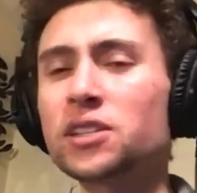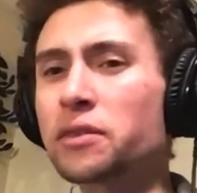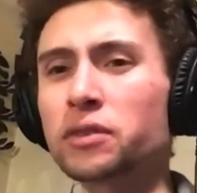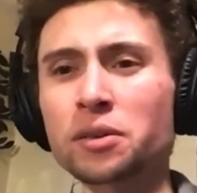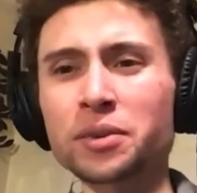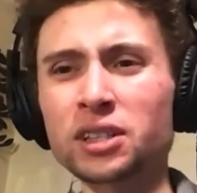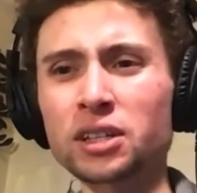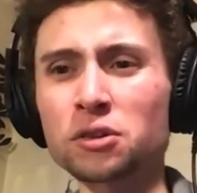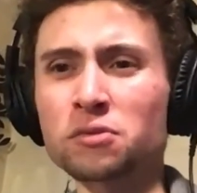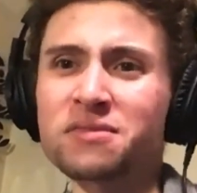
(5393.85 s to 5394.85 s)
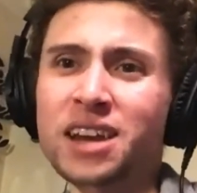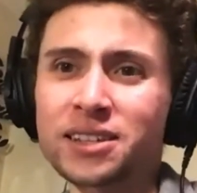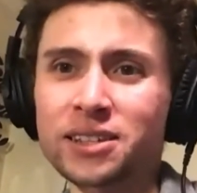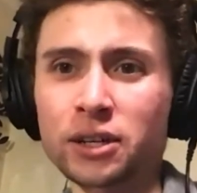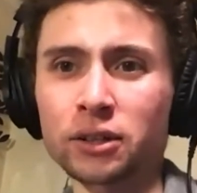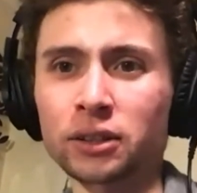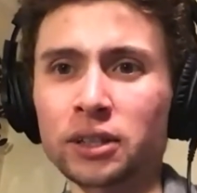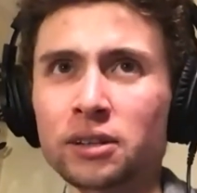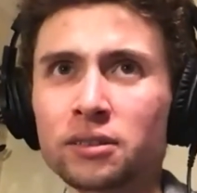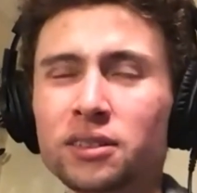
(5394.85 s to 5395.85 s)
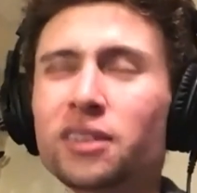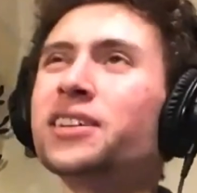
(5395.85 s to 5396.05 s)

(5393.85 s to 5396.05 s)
something that you necessarily?